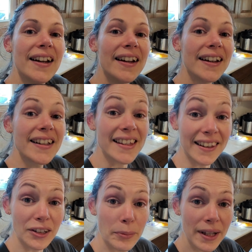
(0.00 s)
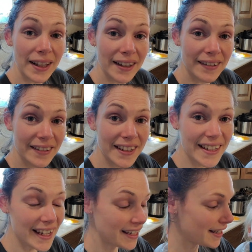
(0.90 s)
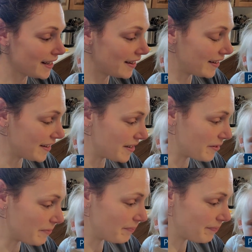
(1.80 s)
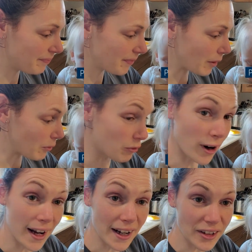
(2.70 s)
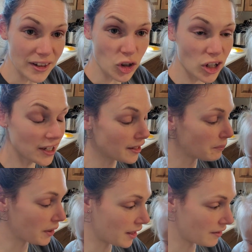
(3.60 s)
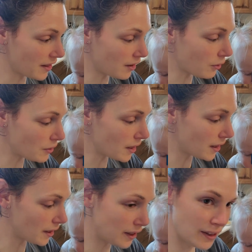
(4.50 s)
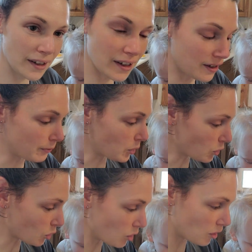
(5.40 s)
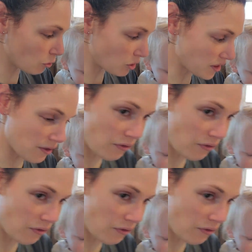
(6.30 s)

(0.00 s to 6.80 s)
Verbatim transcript: Uh, it's a little bit later in the day um, before I got to the chicken, but I got that all done. Um, so I'll show you here what's